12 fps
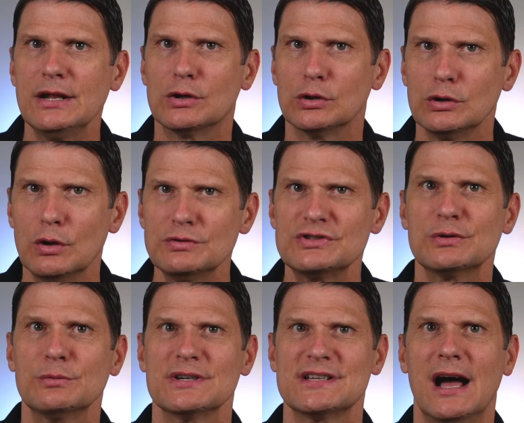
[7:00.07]
close to
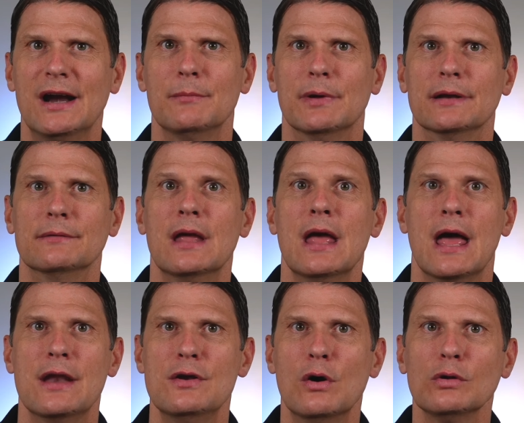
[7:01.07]
retirement
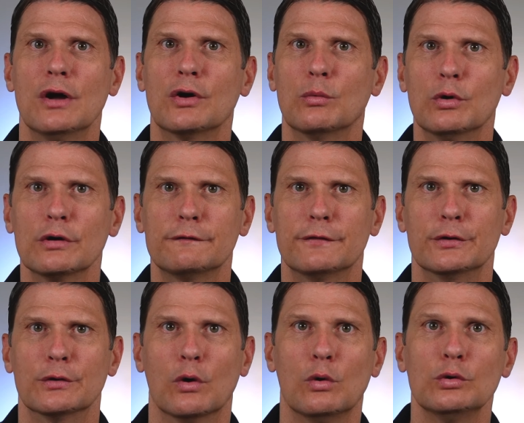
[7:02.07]
and no longer work for
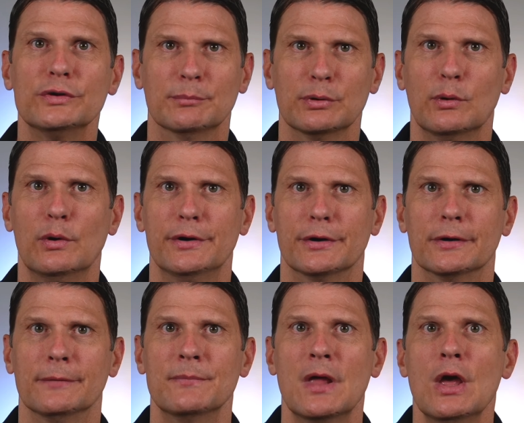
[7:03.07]
your old
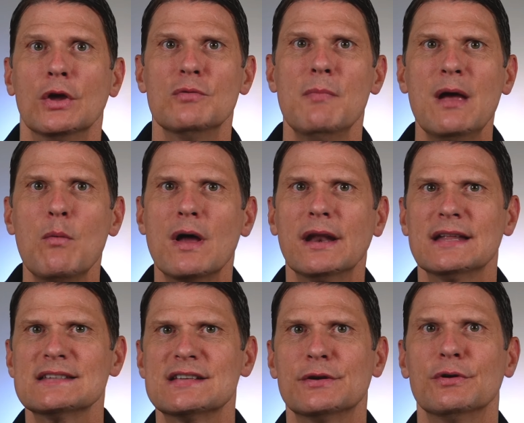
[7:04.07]
employer, you may want to
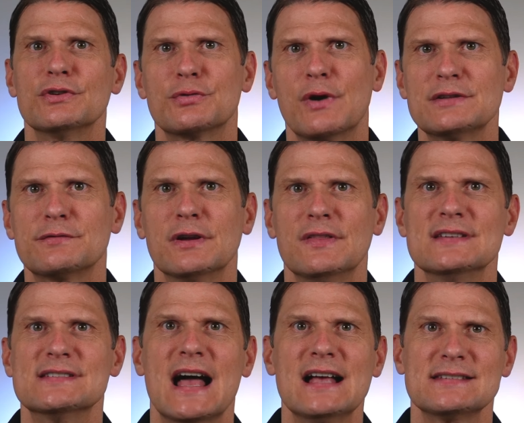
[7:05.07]
consider transferring
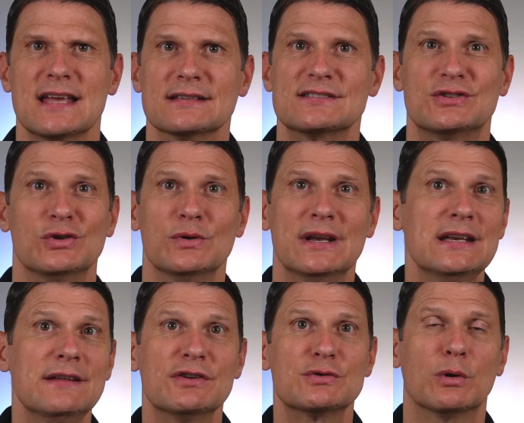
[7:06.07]
these assets to an
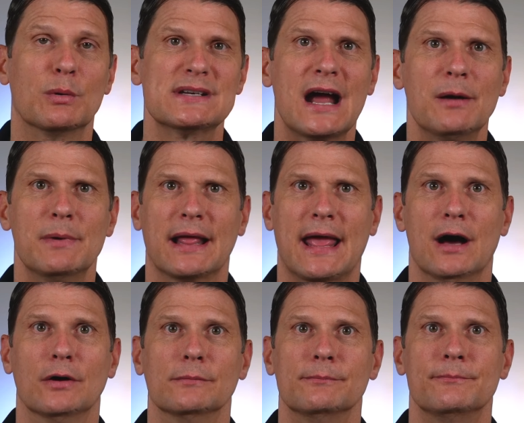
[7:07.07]
individual retirement
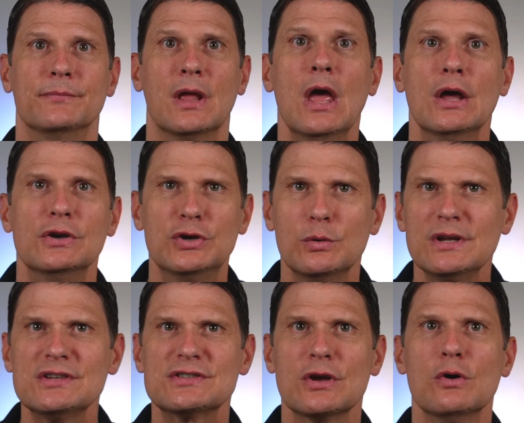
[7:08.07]
account.
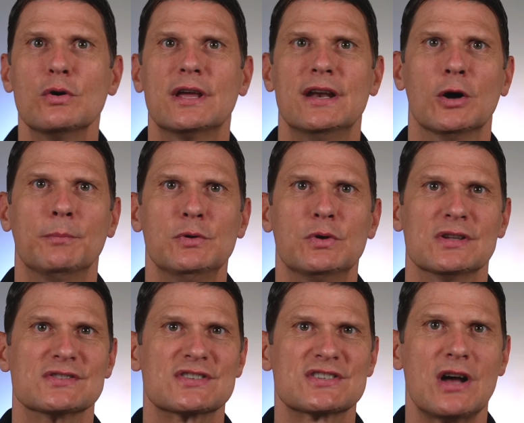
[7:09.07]
Doing so can help you
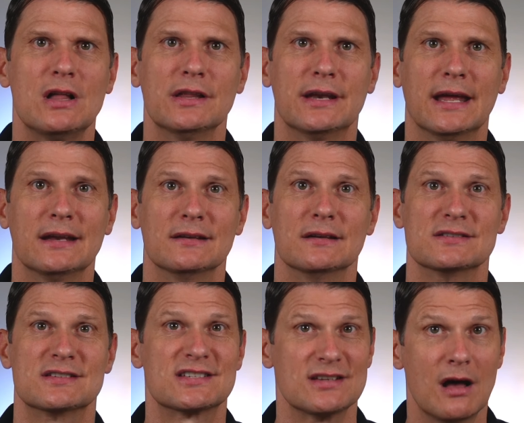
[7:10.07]
consolidate
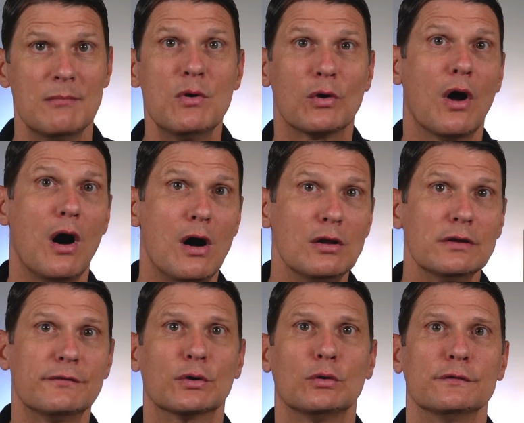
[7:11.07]
some or all
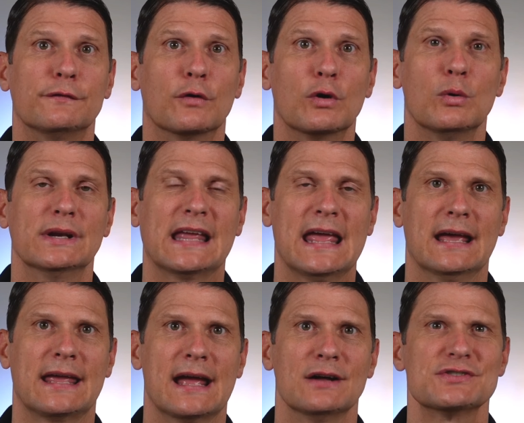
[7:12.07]
of your old 401k
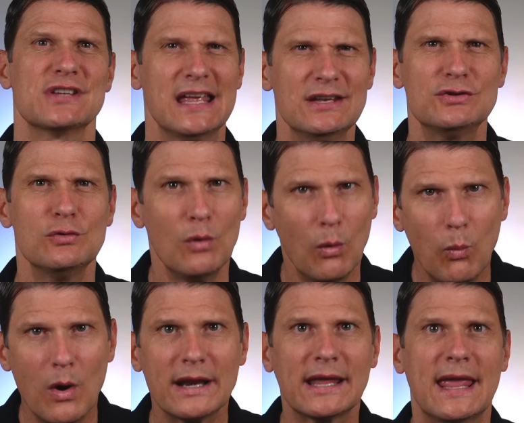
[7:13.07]
accounts into
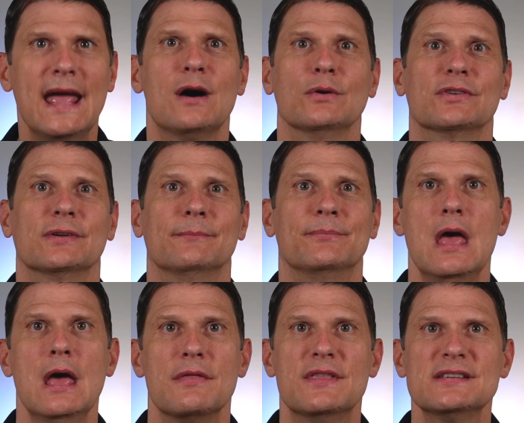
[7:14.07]
one account.
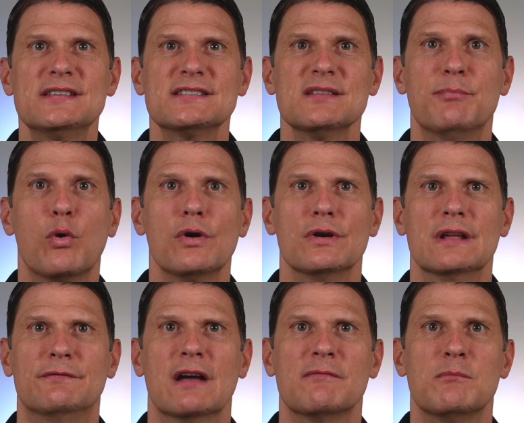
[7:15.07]
This is important
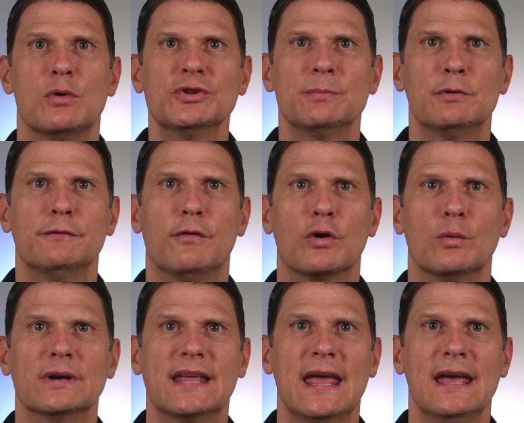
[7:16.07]
if you have multiple
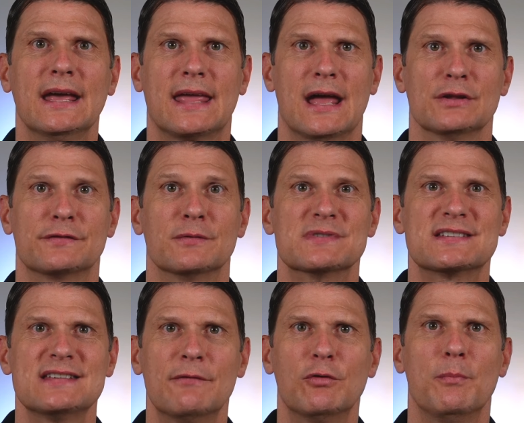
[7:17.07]
401k accounts from
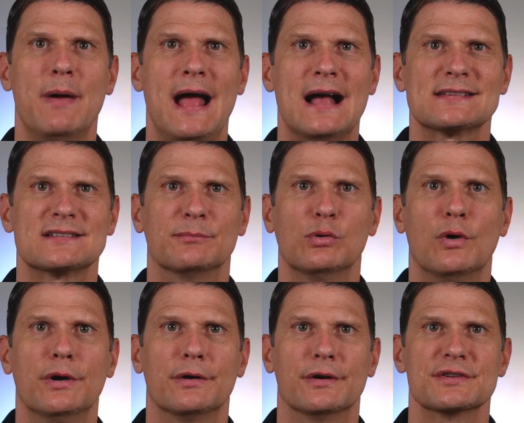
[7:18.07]
several past
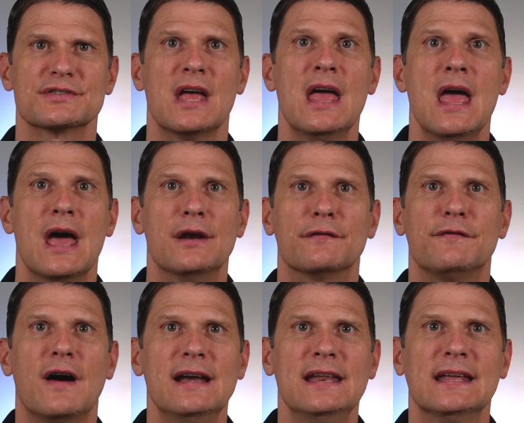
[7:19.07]
employers and are
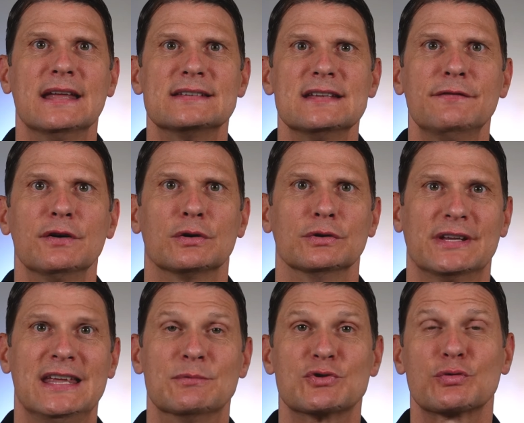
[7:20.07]
finding it difficult to
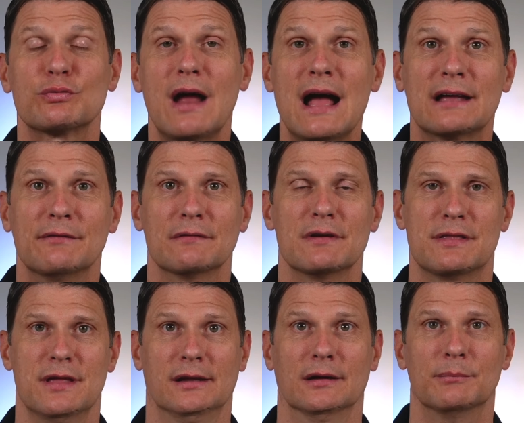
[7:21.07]
keep track of
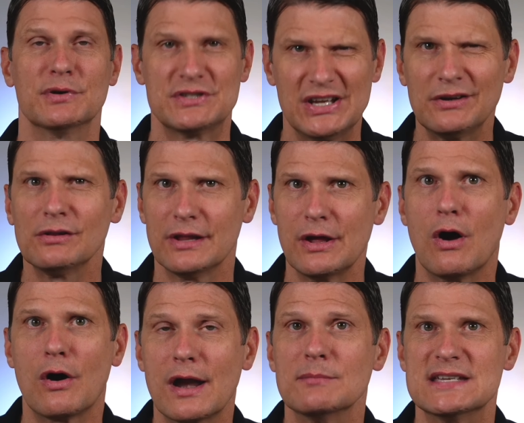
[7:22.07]
everything, particularly
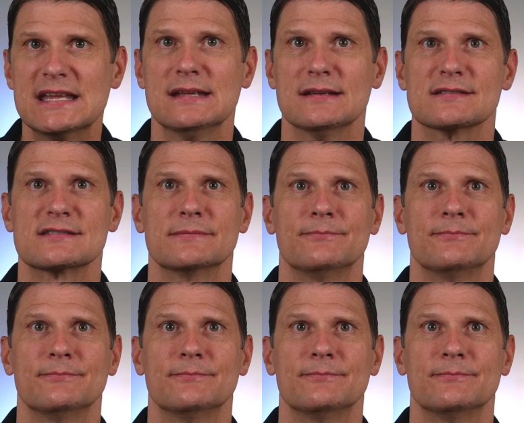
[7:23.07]
RMDs.